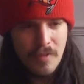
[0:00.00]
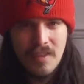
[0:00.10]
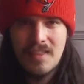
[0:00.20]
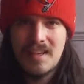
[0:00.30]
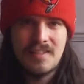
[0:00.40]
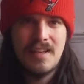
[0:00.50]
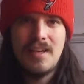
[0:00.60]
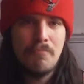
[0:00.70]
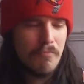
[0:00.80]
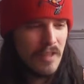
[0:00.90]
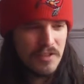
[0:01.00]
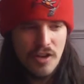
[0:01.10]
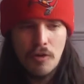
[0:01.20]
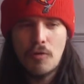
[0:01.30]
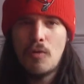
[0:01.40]
this team, there's
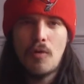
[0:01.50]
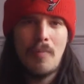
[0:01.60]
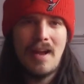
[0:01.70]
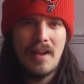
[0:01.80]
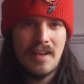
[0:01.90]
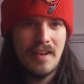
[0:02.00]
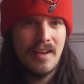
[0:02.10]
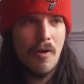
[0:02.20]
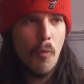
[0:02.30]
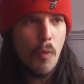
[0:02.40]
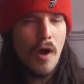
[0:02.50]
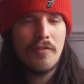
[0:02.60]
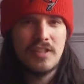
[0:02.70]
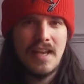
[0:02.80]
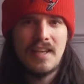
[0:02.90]
no quarterback worth
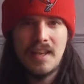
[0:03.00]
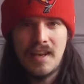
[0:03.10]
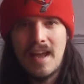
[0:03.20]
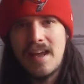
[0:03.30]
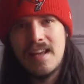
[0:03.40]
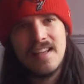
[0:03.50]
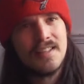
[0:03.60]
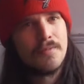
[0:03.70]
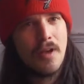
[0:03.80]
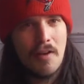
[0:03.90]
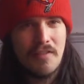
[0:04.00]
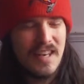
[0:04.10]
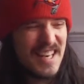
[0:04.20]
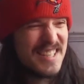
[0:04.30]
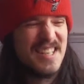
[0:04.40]
taking there. I think
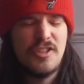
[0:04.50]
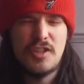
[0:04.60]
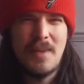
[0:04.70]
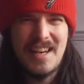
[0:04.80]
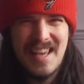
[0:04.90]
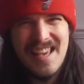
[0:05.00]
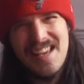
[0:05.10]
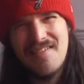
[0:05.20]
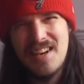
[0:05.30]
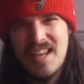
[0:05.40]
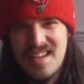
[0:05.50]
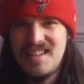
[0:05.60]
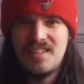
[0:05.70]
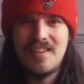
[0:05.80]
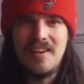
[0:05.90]
the decision's made even
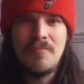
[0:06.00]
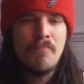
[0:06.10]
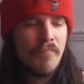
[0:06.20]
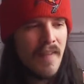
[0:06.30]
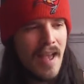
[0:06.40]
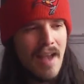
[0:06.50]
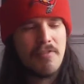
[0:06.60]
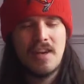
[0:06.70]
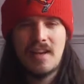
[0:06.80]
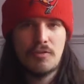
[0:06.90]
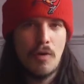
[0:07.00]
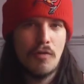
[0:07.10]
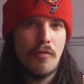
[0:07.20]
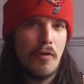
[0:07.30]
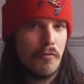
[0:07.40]
easier having that
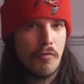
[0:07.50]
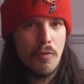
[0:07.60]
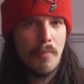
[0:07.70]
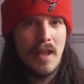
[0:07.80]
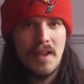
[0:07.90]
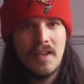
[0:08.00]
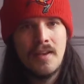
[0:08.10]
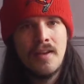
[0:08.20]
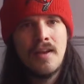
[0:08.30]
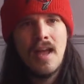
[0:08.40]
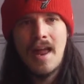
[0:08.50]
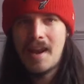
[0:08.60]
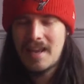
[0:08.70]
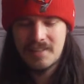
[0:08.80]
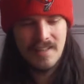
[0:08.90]
12th overall pick.
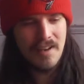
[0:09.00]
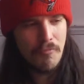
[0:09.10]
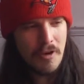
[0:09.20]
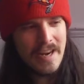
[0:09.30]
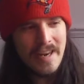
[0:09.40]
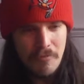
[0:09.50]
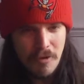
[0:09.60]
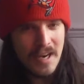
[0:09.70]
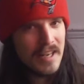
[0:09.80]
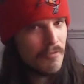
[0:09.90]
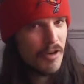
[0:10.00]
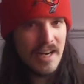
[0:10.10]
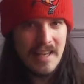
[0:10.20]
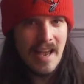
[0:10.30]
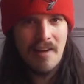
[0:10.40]
Unless they really, really,
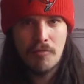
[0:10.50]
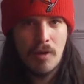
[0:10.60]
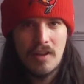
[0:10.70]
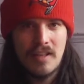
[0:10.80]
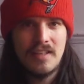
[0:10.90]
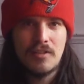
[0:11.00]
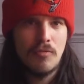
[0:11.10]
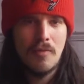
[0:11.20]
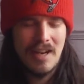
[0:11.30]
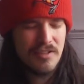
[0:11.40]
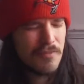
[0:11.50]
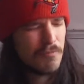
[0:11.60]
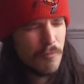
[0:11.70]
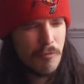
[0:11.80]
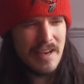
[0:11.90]
really have one of these quarterbacks
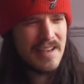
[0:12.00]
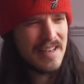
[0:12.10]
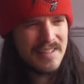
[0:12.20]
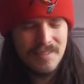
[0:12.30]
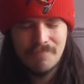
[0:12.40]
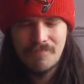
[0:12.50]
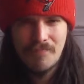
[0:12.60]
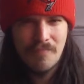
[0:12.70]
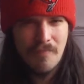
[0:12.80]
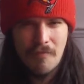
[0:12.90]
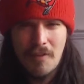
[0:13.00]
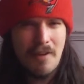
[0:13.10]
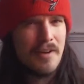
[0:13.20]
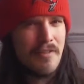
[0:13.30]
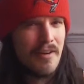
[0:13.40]
rated
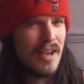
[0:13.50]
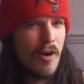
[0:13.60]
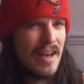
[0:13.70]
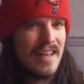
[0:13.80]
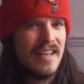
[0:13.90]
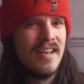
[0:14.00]
very, very highly